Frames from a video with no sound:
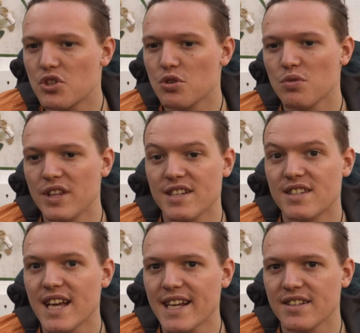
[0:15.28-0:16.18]
to the
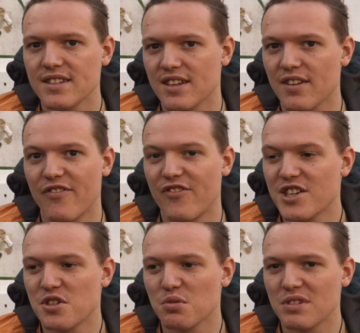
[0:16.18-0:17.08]
second
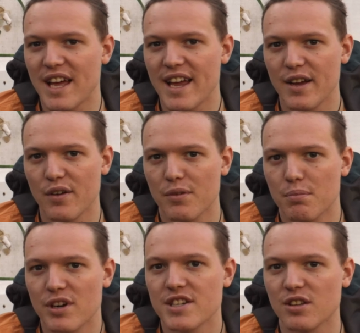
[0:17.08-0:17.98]
official day of the
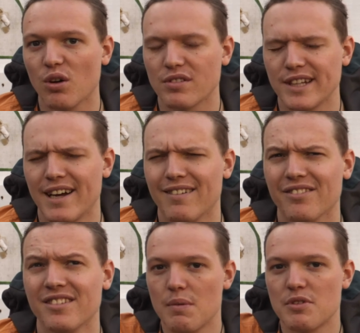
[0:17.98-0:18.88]
British
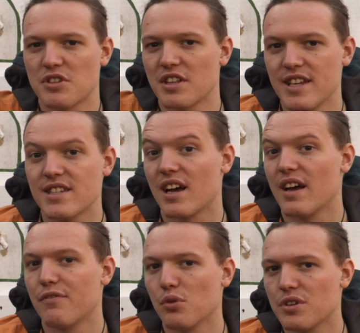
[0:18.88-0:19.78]
lockdown. Why am I dressed like this?
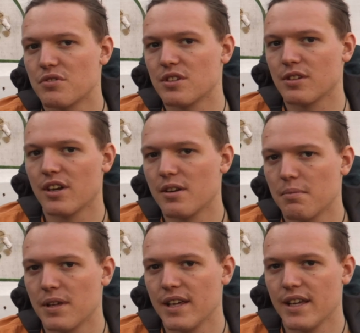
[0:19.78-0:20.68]
I thought this was going to
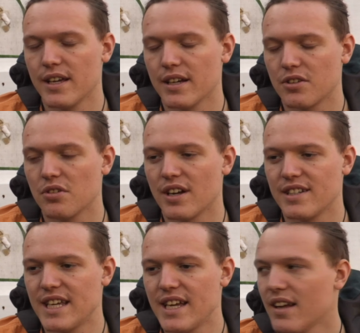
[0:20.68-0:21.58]
be a good
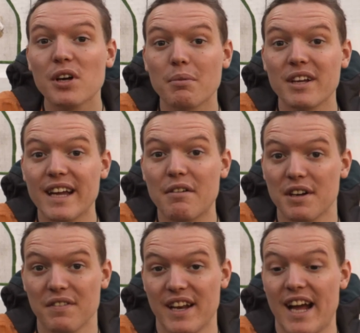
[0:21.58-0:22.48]
idea, but I'm going to get
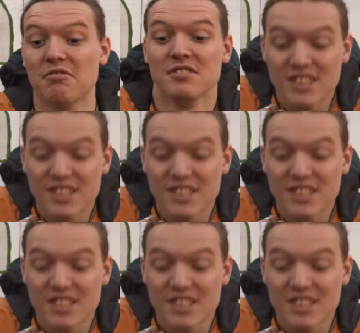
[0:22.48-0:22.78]
rid of it now.